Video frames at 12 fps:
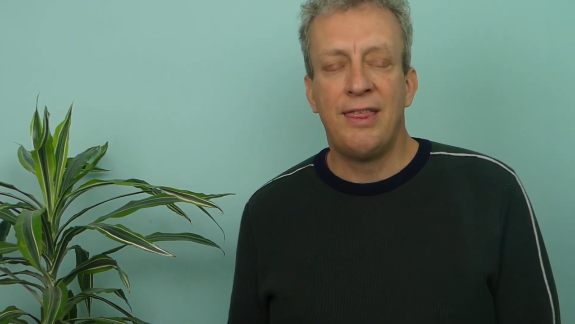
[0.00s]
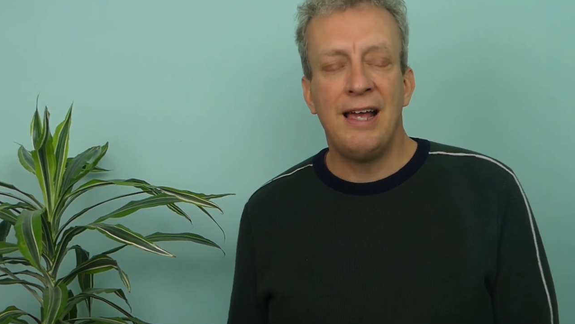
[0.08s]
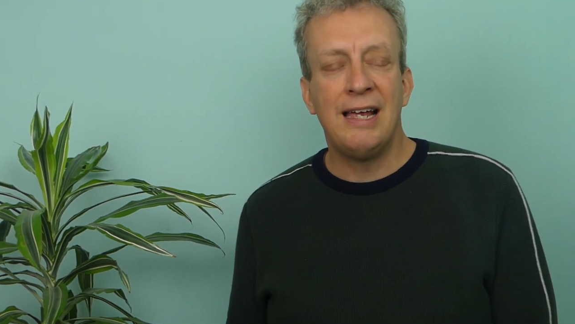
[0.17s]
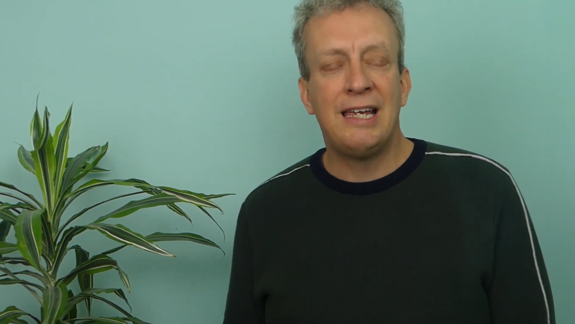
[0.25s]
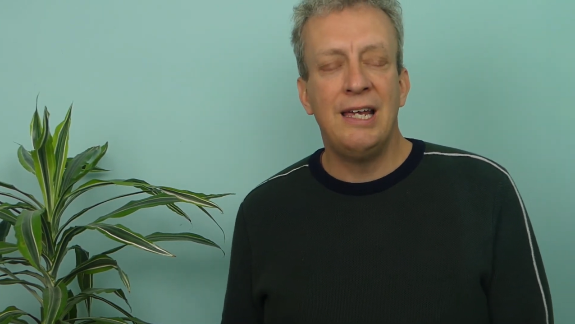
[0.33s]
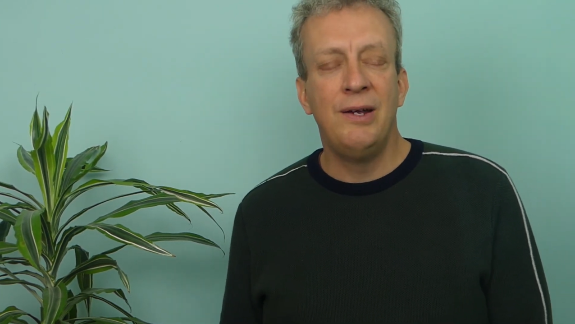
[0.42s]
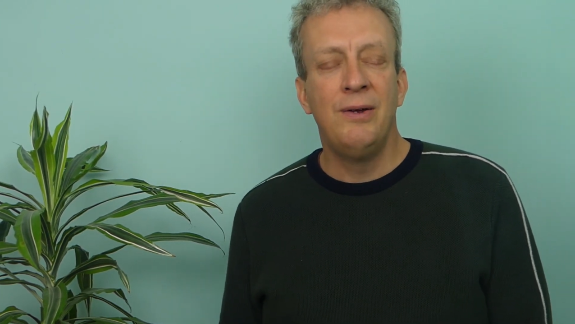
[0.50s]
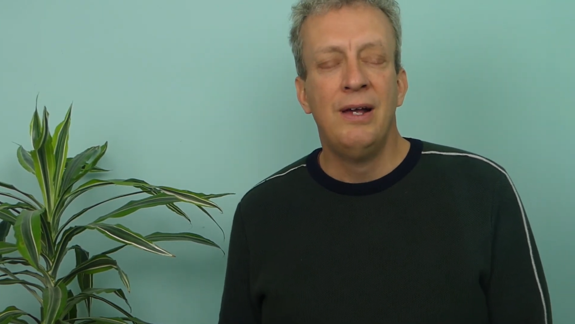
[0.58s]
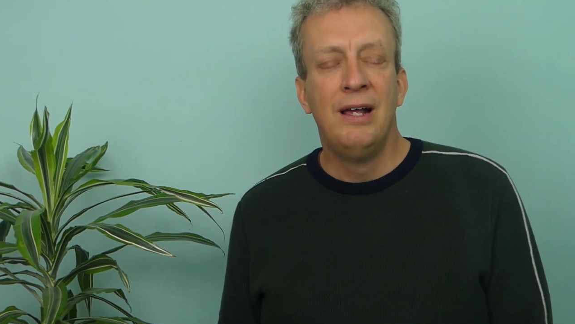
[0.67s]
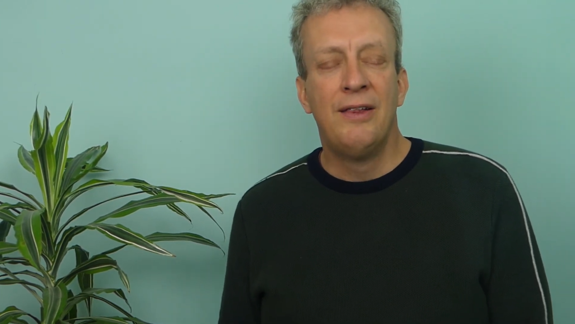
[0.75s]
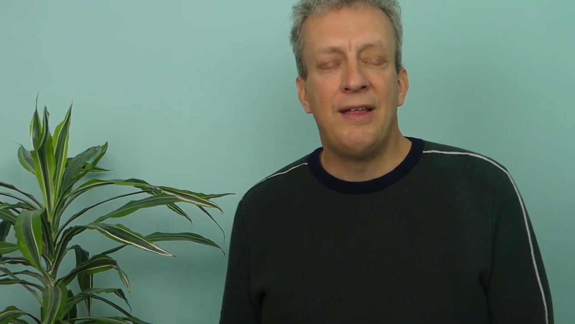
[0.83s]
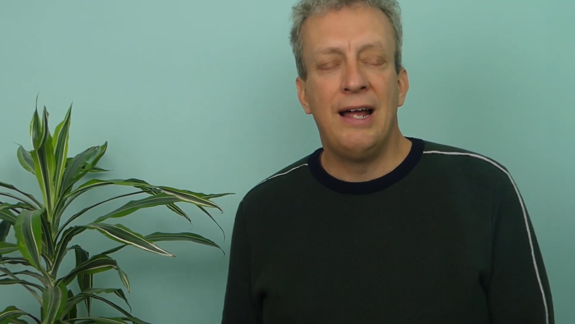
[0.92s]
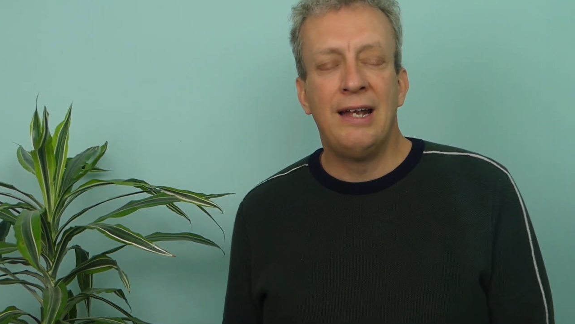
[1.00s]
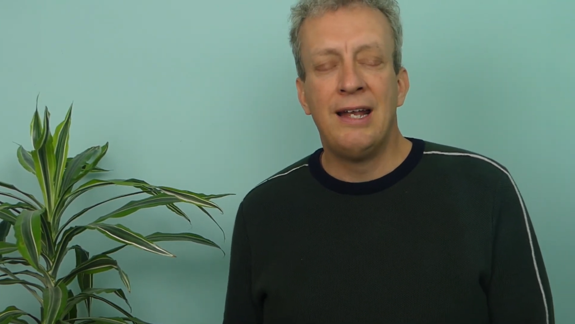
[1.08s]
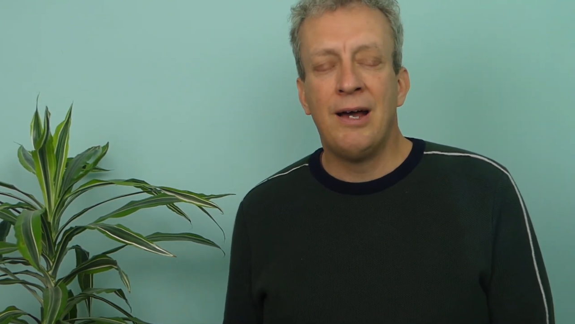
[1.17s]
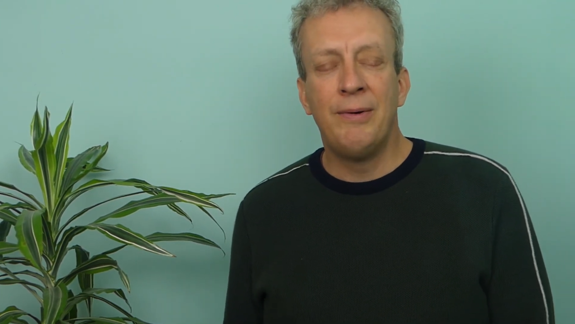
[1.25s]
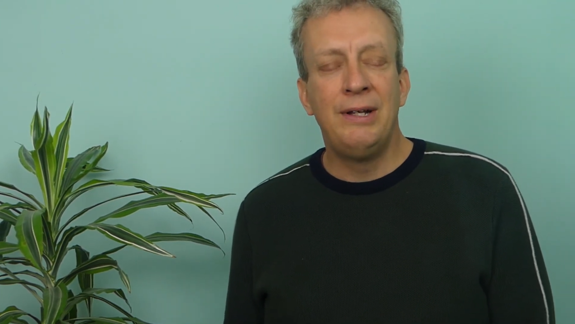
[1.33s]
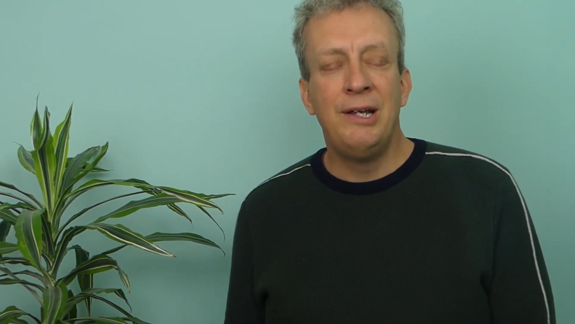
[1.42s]
Thank you that
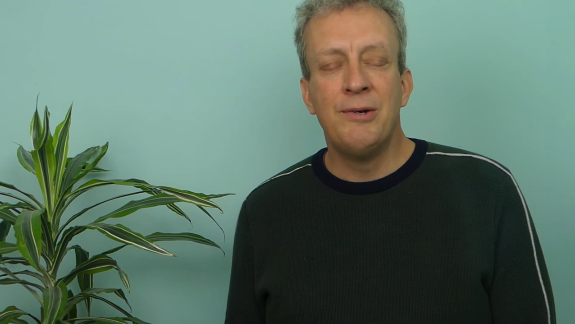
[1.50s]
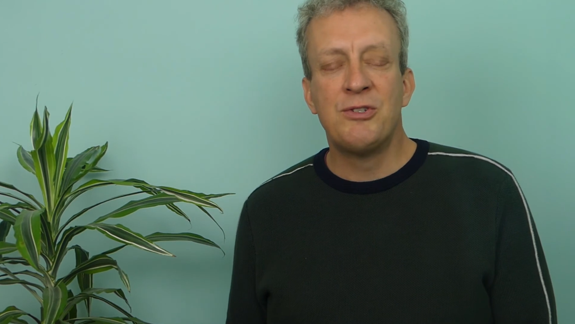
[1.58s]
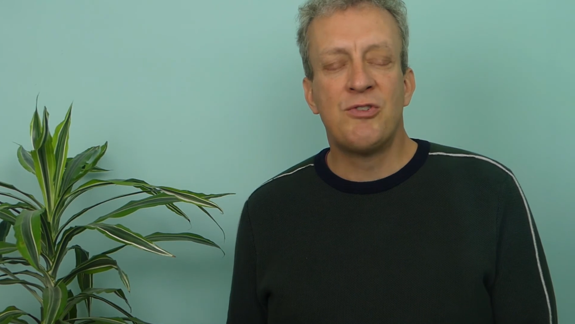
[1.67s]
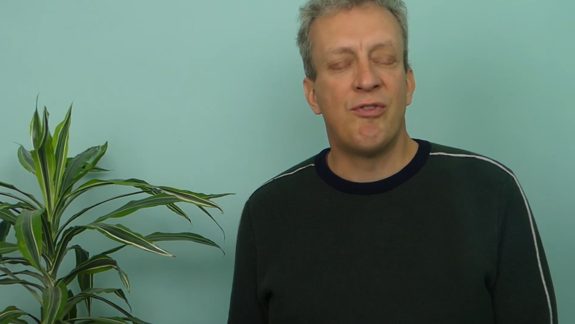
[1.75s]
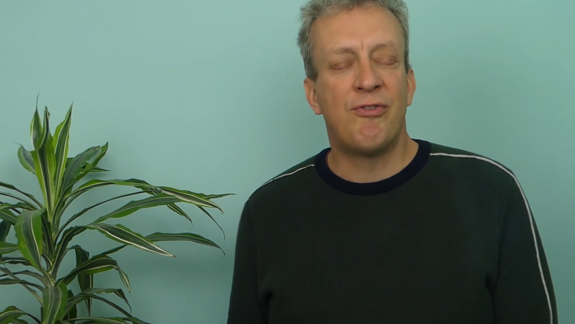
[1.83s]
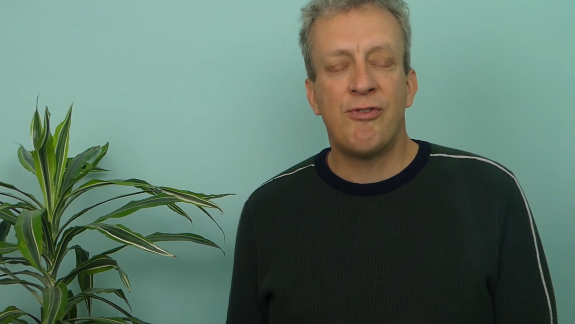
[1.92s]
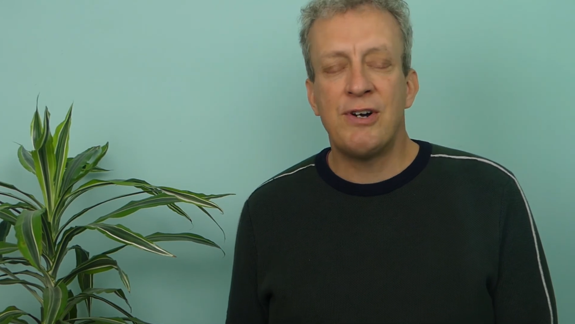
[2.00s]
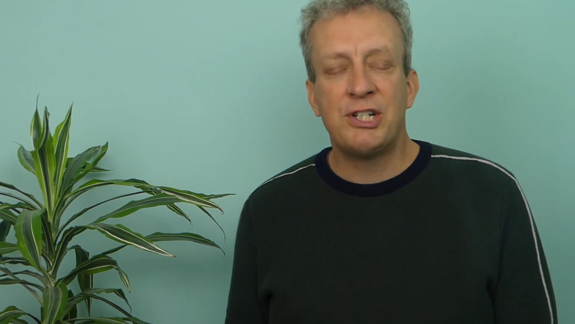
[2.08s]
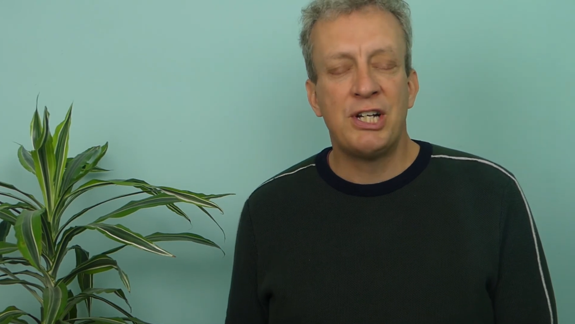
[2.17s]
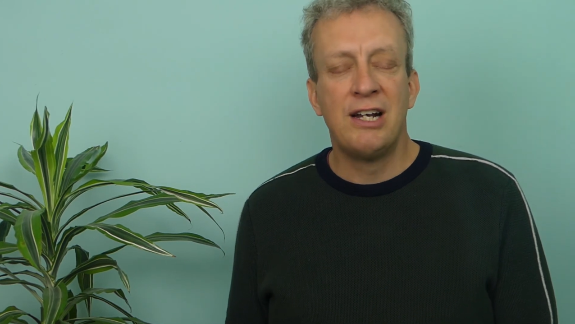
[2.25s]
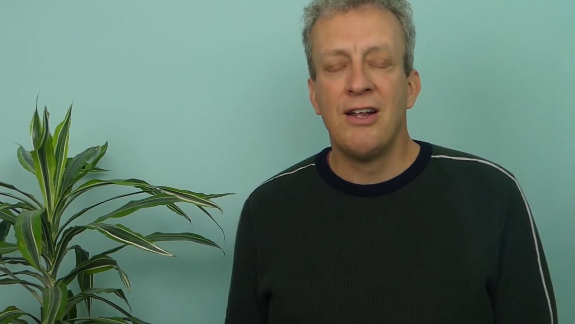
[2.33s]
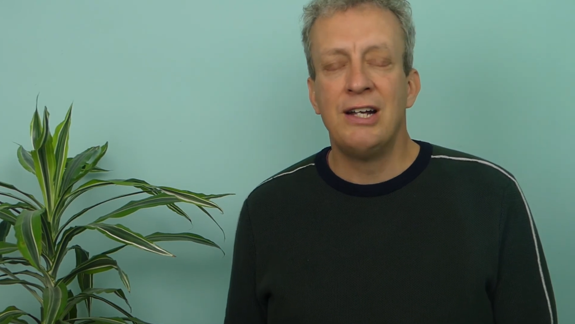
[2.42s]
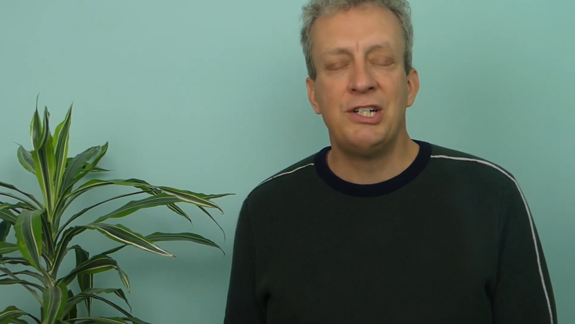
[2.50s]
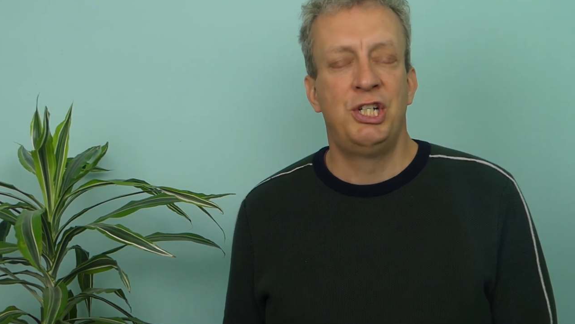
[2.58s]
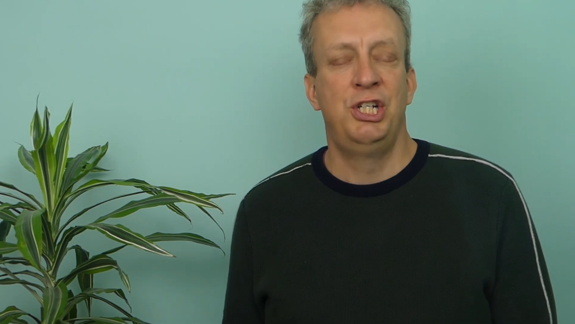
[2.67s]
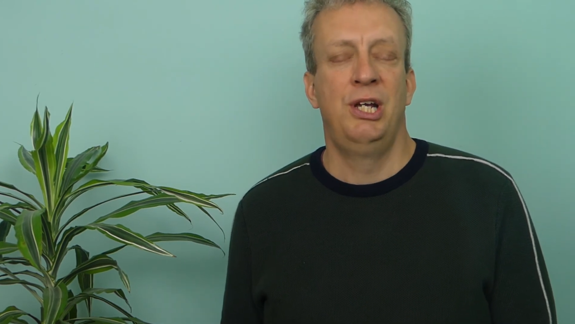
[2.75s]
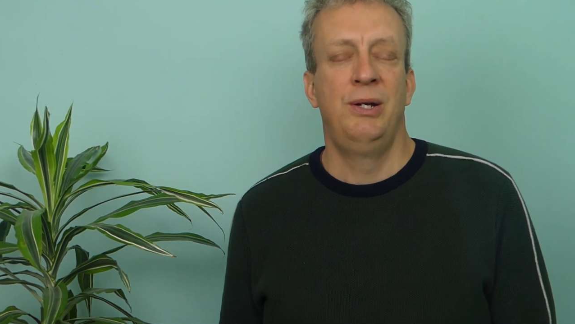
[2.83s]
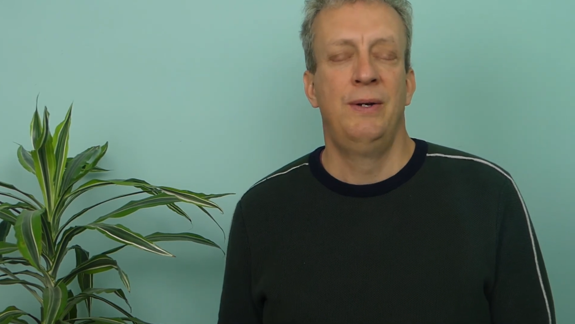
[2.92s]
knowing you is refreshing like
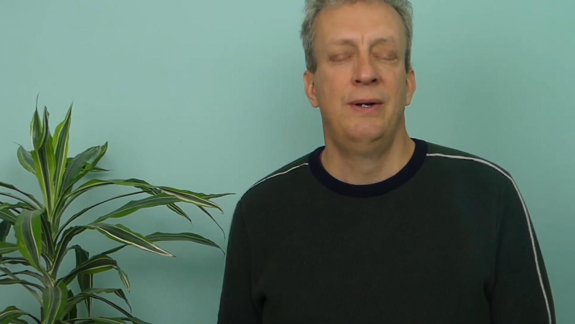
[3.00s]
dew.